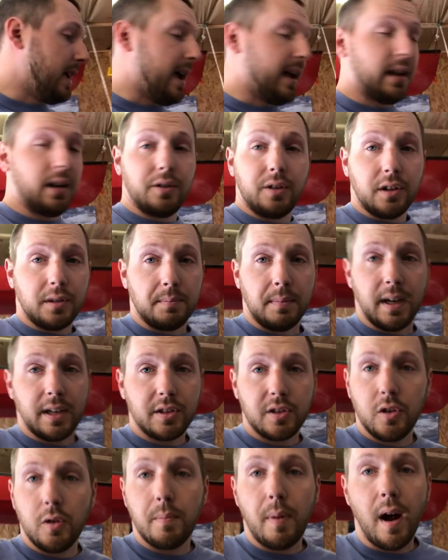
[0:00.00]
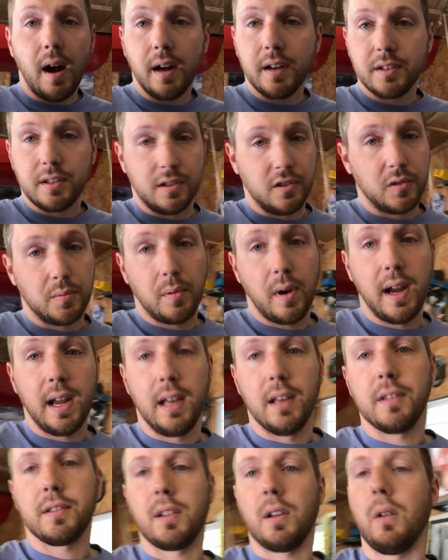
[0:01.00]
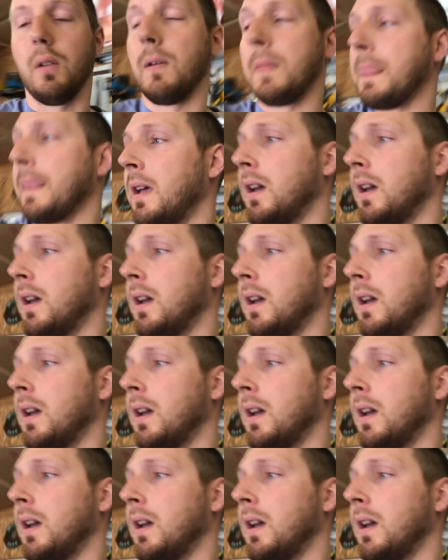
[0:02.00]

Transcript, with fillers: yeah, you just mix two parts and spray it. So